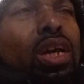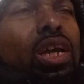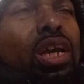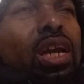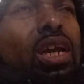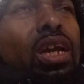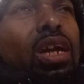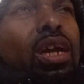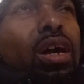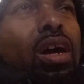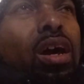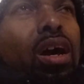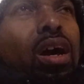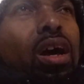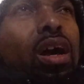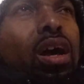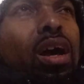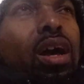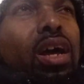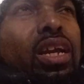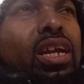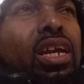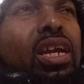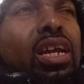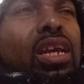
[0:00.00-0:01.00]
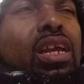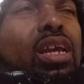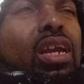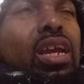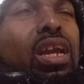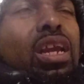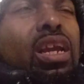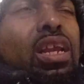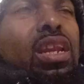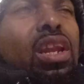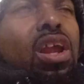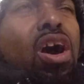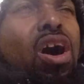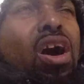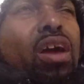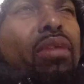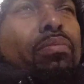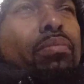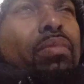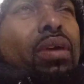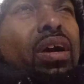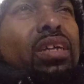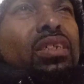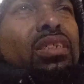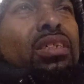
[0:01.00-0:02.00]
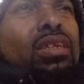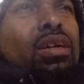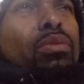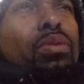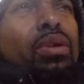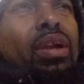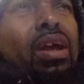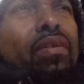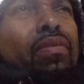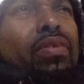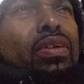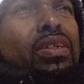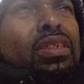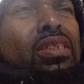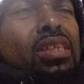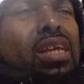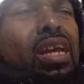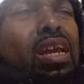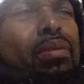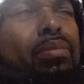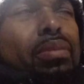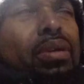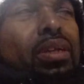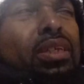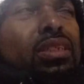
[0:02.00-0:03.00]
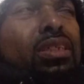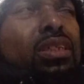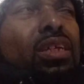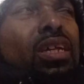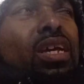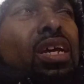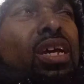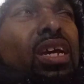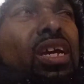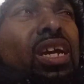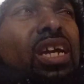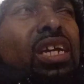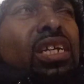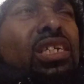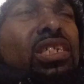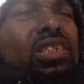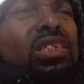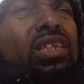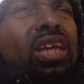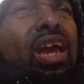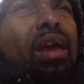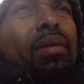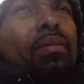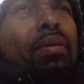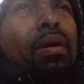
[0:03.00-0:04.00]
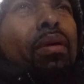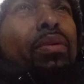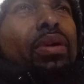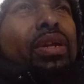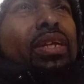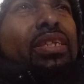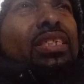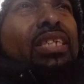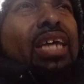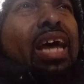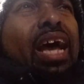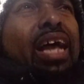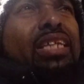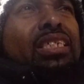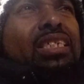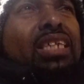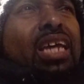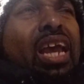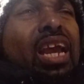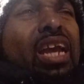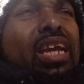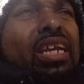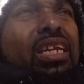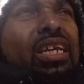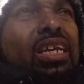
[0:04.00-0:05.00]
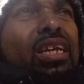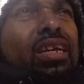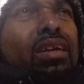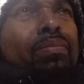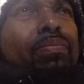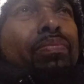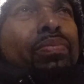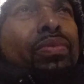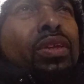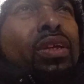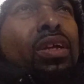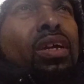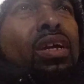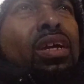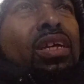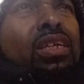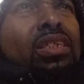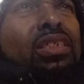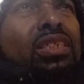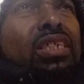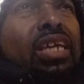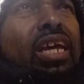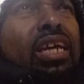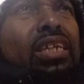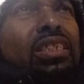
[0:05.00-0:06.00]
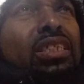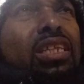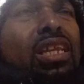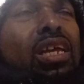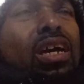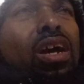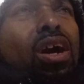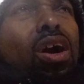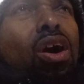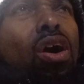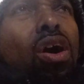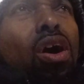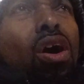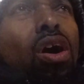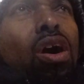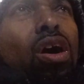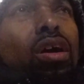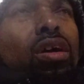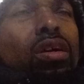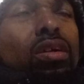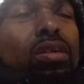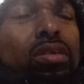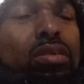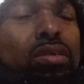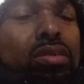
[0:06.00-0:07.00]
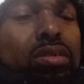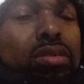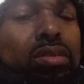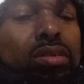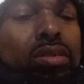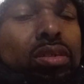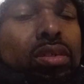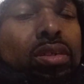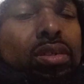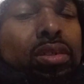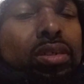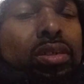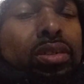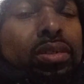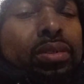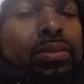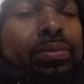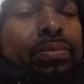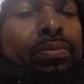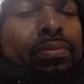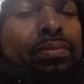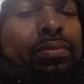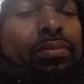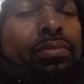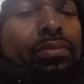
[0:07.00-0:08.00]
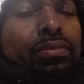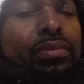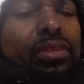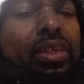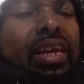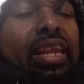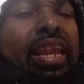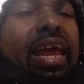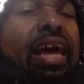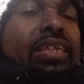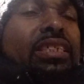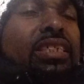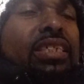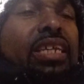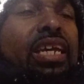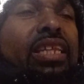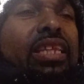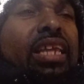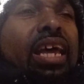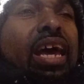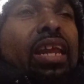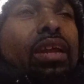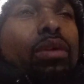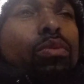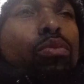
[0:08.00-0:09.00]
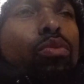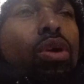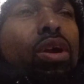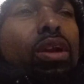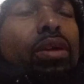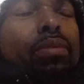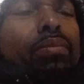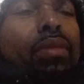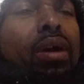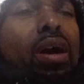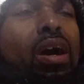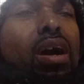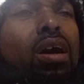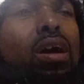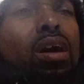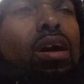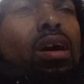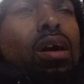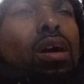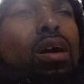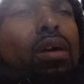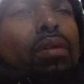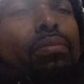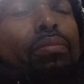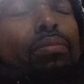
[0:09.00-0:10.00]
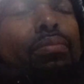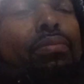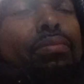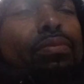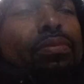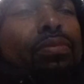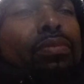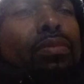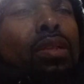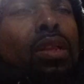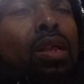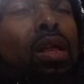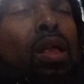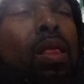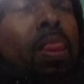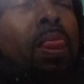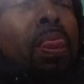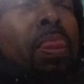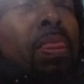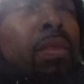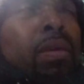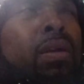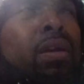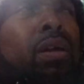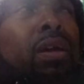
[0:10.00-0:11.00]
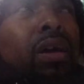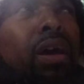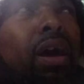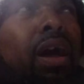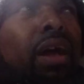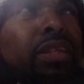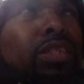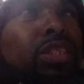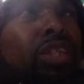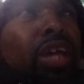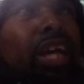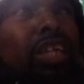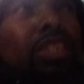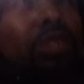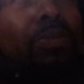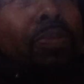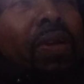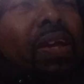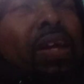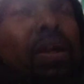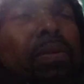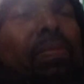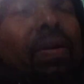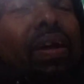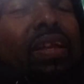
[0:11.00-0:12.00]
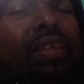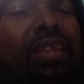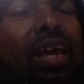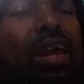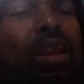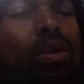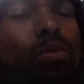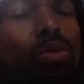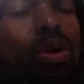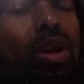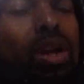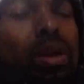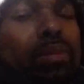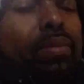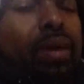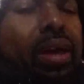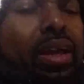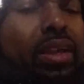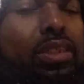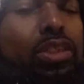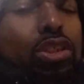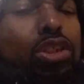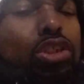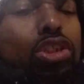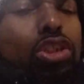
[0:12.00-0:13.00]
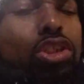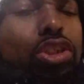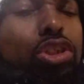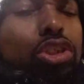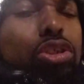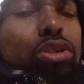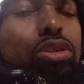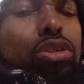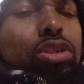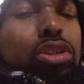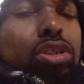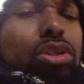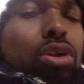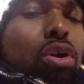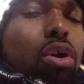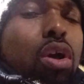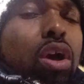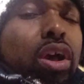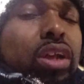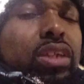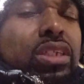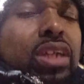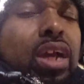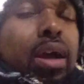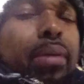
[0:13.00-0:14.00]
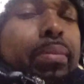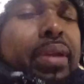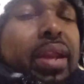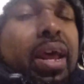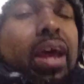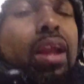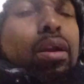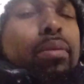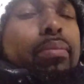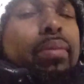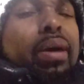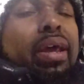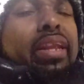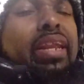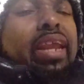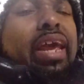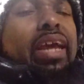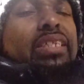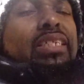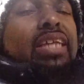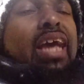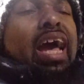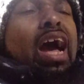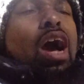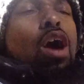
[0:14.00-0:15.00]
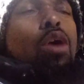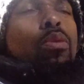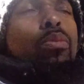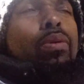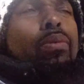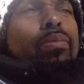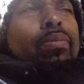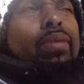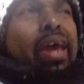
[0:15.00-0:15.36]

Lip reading: Elon Musk or whatever his name is, he just came out with a titanium Tesla car. And I said that in one of my, I speak about that in one of my songs coming out on my next album.